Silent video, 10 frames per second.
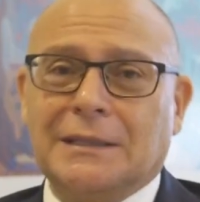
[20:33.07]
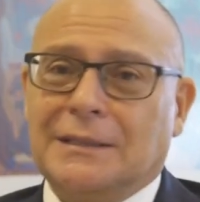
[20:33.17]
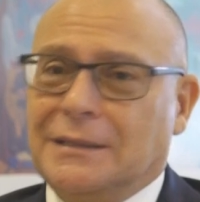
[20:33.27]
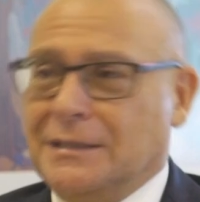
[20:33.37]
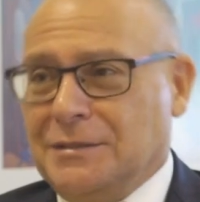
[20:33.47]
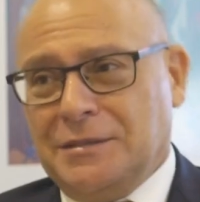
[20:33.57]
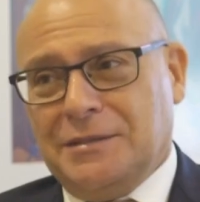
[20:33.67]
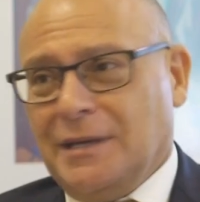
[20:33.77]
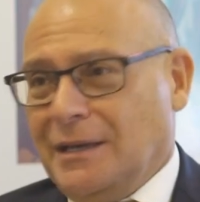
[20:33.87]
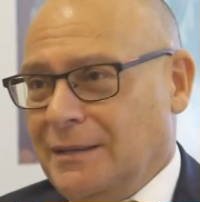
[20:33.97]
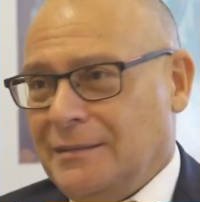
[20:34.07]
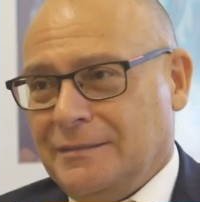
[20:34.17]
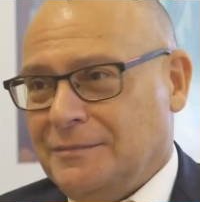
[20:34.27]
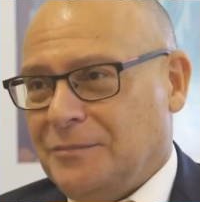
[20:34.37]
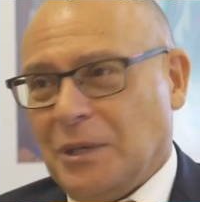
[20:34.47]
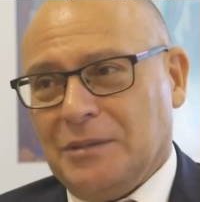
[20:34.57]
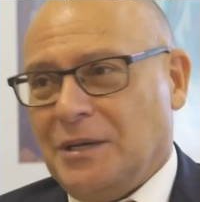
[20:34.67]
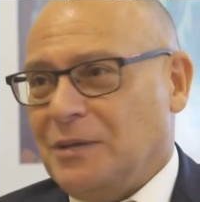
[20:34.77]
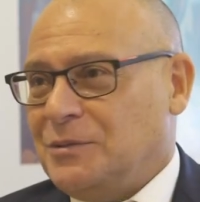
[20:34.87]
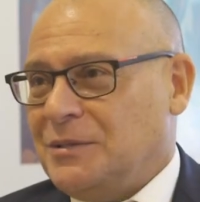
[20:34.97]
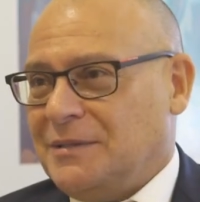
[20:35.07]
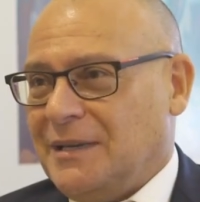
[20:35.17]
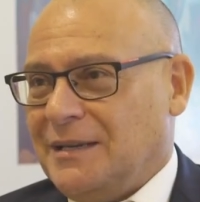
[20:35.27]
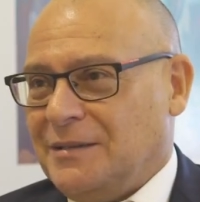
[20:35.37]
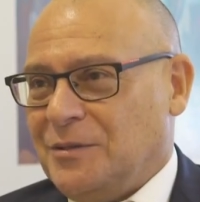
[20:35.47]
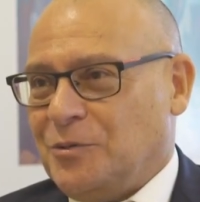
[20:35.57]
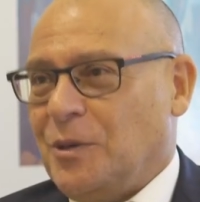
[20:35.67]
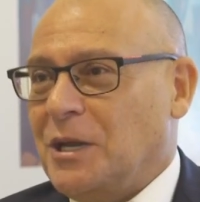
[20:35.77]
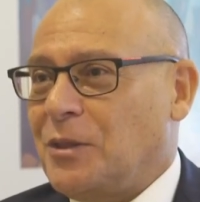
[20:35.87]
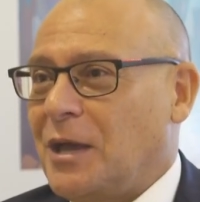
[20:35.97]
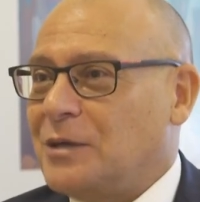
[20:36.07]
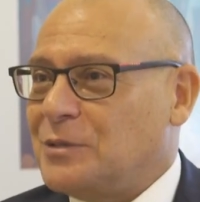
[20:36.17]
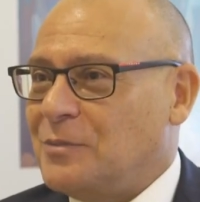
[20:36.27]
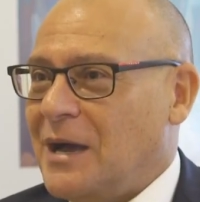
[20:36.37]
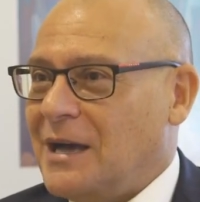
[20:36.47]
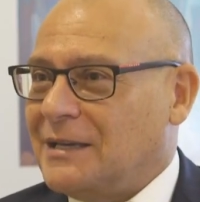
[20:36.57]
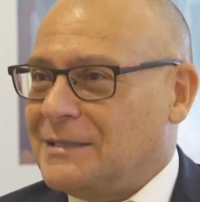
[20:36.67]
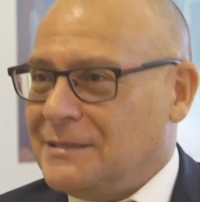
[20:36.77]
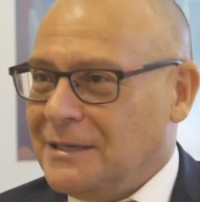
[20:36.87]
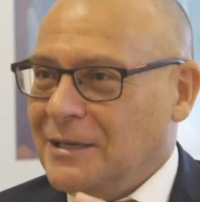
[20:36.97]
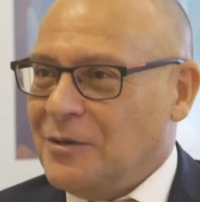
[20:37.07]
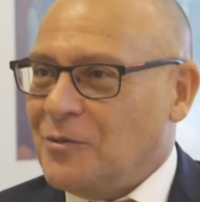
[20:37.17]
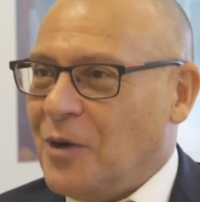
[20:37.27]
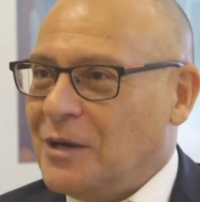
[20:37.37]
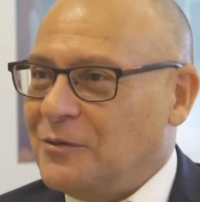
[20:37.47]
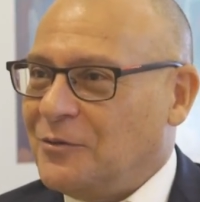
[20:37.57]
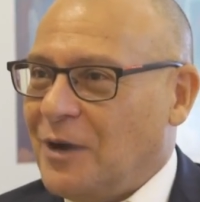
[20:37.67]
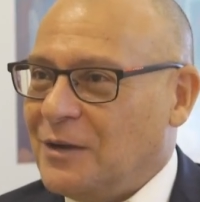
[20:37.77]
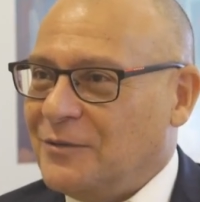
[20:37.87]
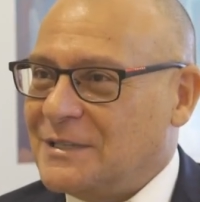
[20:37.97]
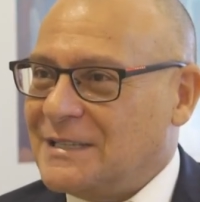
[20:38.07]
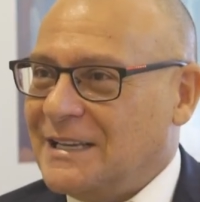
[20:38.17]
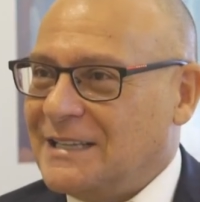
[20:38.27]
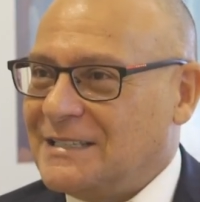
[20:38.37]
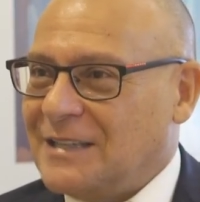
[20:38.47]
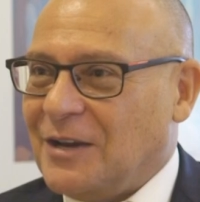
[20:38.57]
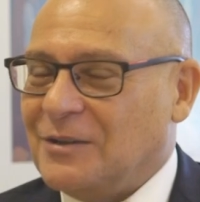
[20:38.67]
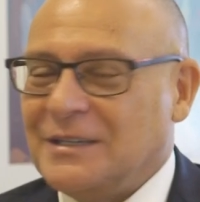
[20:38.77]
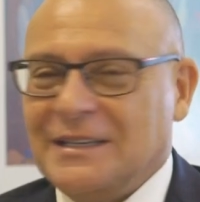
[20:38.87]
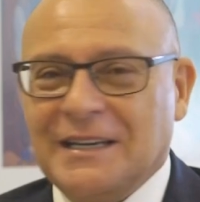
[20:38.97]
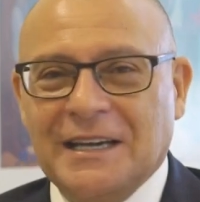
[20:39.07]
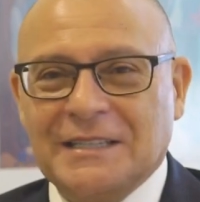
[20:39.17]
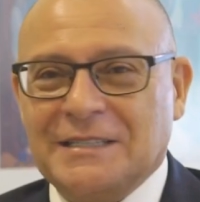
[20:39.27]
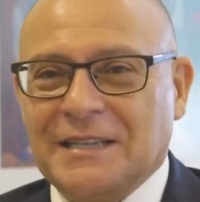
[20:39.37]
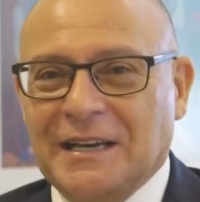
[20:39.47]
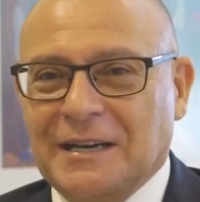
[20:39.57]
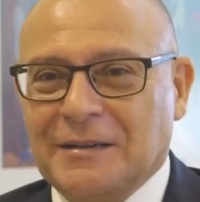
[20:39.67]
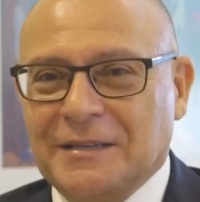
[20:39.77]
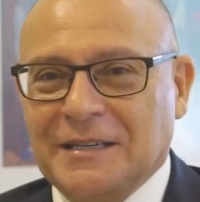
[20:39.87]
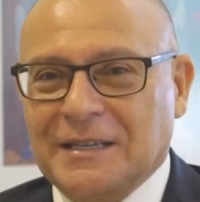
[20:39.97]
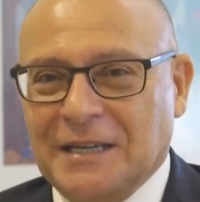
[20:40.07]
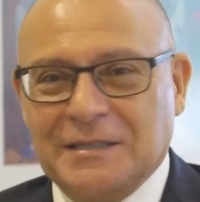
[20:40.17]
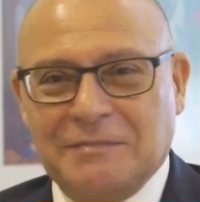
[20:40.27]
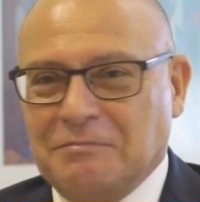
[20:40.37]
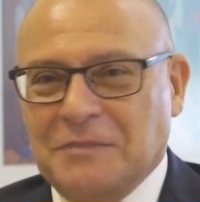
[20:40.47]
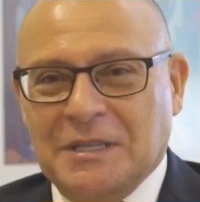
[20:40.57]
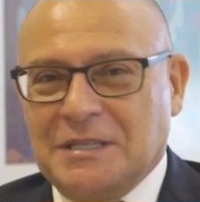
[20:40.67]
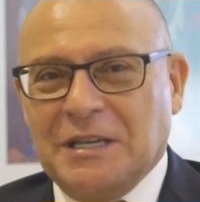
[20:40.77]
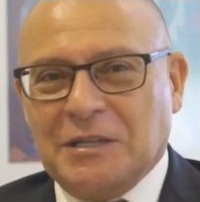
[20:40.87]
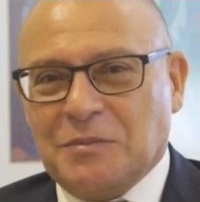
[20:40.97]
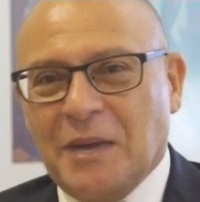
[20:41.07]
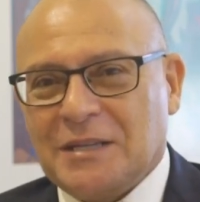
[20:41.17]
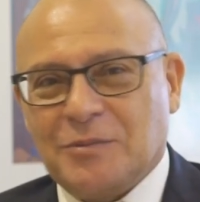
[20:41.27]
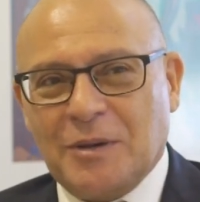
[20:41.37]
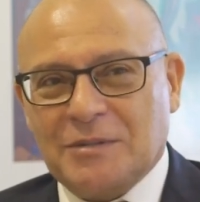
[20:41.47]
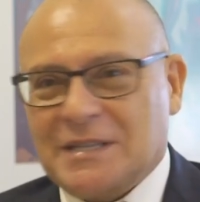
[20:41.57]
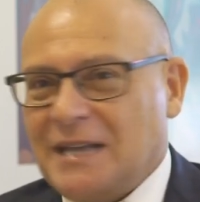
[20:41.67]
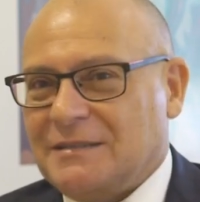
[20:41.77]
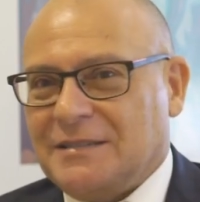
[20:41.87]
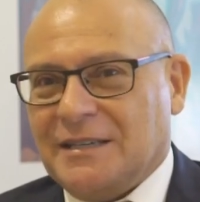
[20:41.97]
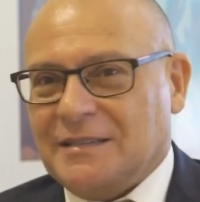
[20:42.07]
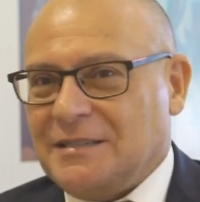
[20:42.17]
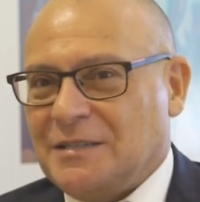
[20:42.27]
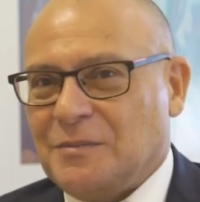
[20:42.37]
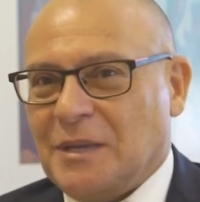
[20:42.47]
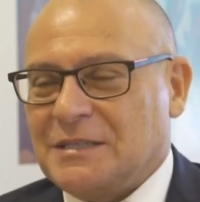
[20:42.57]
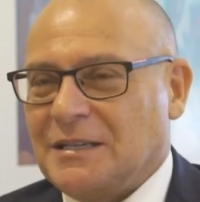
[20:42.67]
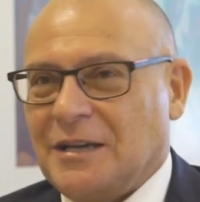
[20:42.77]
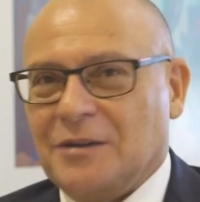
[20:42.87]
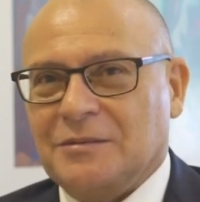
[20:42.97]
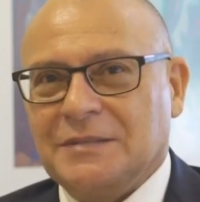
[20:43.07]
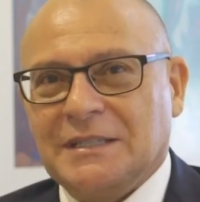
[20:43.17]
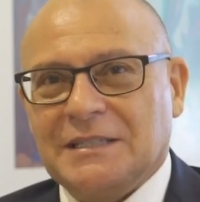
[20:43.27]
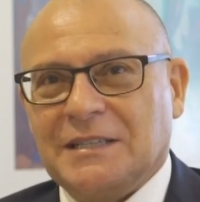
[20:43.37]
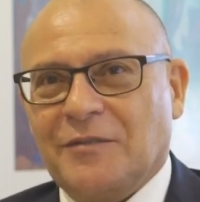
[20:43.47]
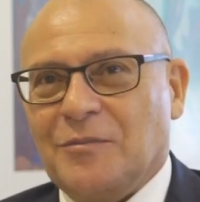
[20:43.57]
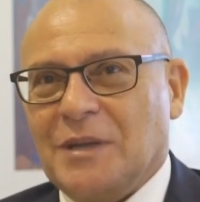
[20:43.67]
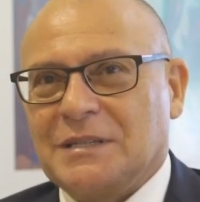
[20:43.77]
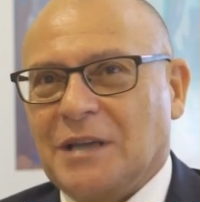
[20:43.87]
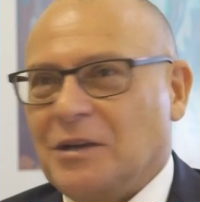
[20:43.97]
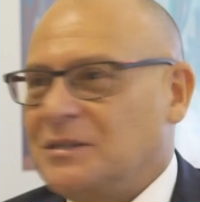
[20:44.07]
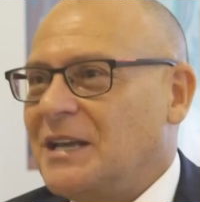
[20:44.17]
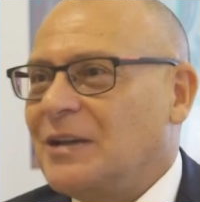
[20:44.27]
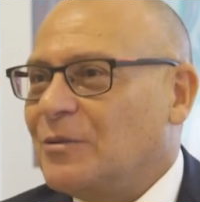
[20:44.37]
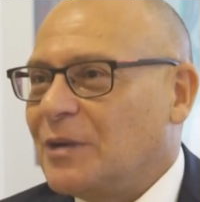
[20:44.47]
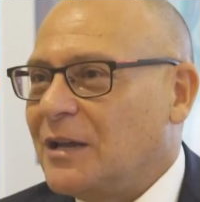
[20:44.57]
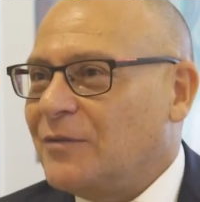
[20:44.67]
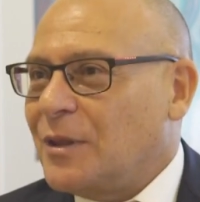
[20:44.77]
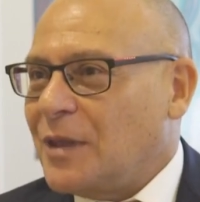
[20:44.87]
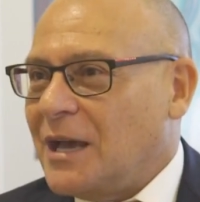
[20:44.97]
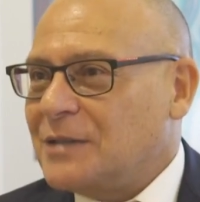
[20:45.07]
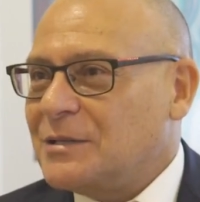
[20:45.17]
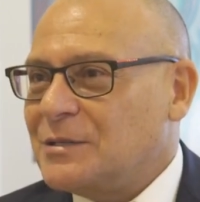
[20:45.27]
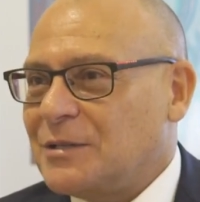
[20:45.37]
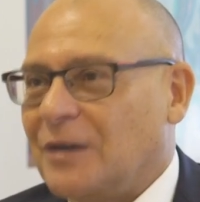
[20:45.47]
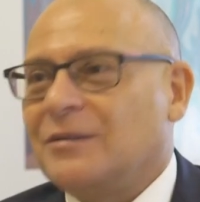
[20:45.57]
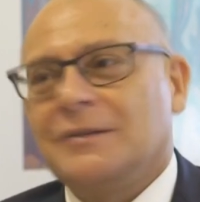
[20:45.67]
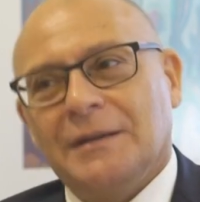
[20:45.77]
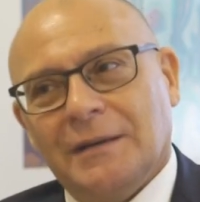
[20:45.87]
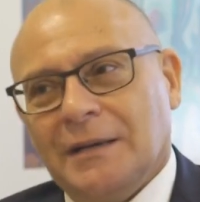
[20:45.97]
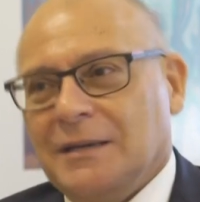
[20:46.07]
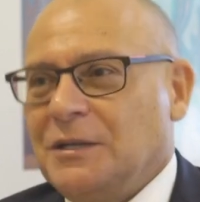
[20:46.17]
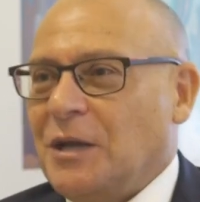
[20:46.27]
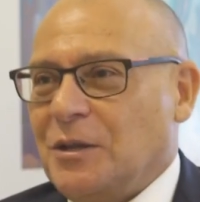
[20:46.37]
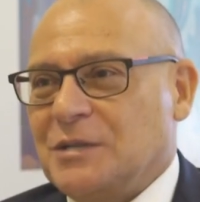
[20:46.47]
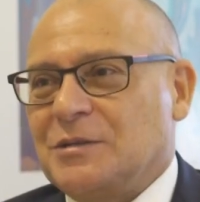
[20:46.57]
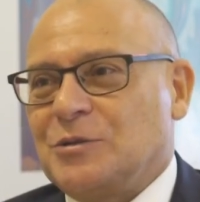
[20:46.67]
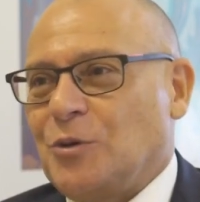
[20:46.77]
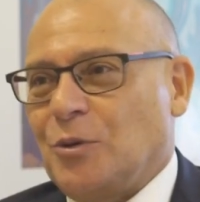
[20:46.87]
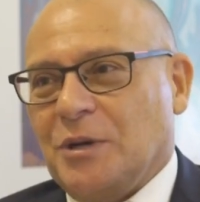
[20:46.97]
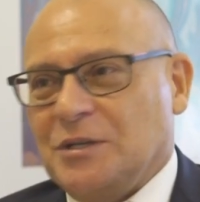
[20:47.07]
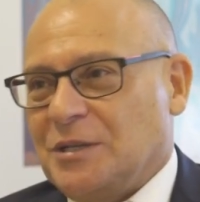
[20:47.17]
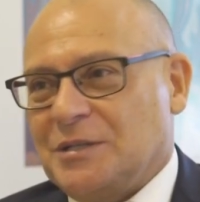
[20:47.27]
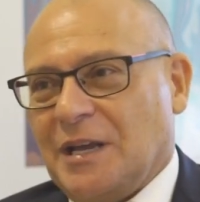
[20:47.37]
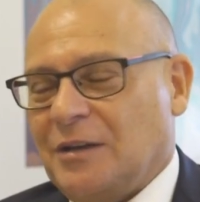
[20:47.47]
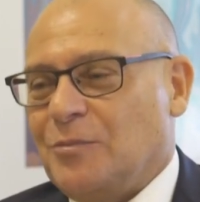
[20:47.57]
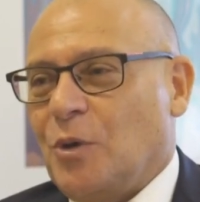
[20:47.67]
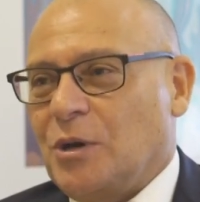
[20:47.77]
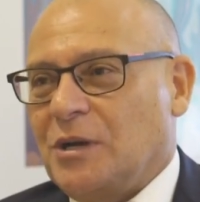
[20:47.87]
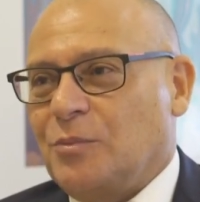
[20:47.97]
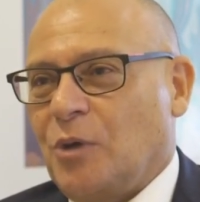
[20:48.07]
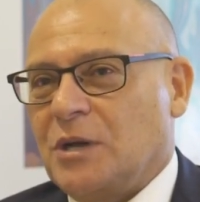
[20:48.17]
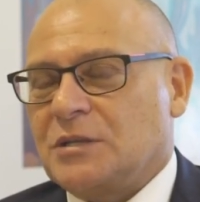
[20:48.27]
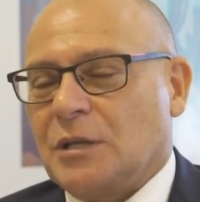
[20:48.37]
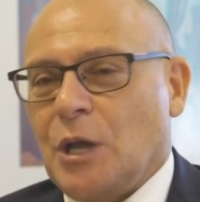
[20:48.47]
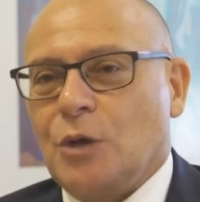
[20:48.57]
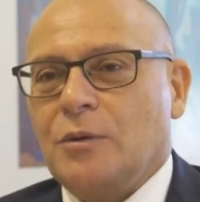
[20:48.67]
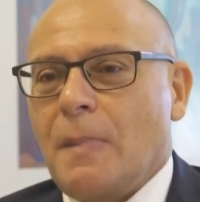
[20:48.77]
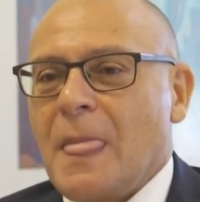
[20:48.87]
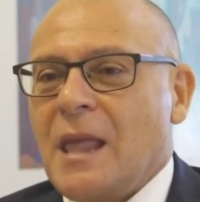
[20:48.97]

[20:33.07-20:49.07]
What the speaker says: is, well, you know, it's the 20,000 mark is right in front of us there. So it's in 6 months. Where was that 6 months ago? 7 months ago, 10 or 11,000. So, you know, there's a story in just that commodity price alone.